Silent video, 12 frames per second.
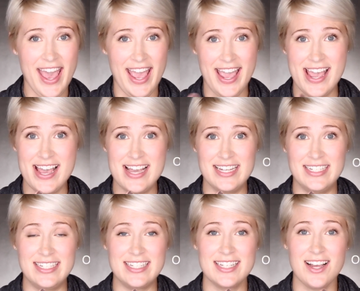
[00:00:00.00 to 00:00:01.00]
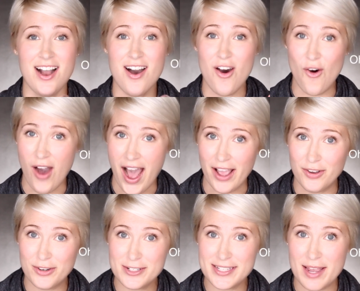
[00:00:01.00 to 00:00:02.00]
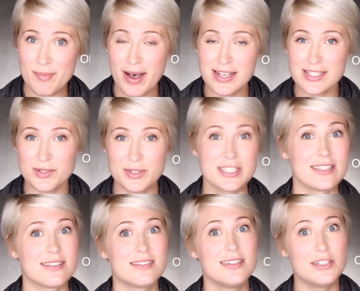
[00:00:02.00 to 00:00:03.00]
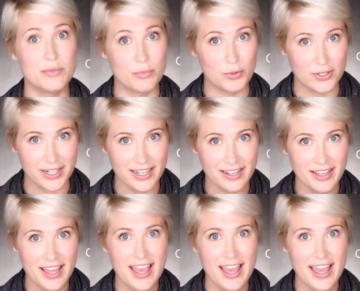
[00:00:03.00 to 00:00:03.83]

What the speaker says: and ohayo gozaimasu, which is good morning,